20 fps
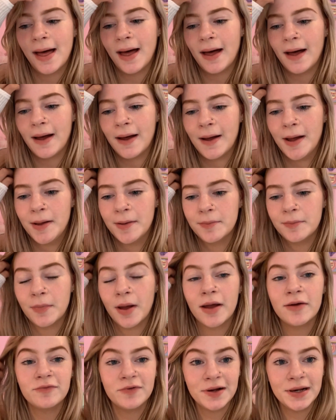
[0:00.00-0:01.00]

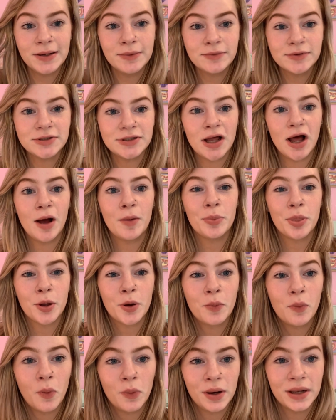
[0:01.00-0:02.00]
I really want to up the
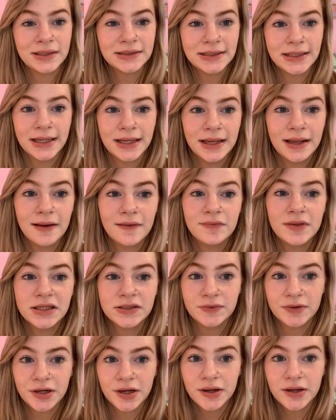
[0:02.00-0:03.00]
quality of
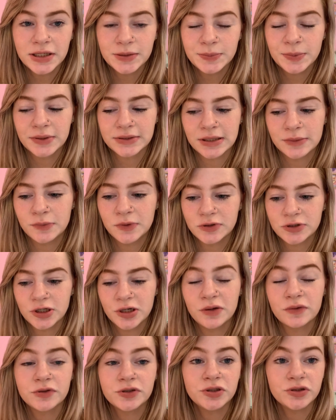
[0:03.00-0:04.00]
these videos because I watch a
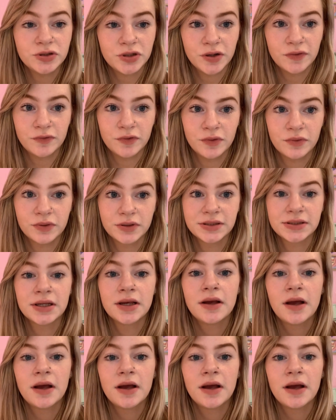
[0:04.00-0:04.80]
lot of studio vlogs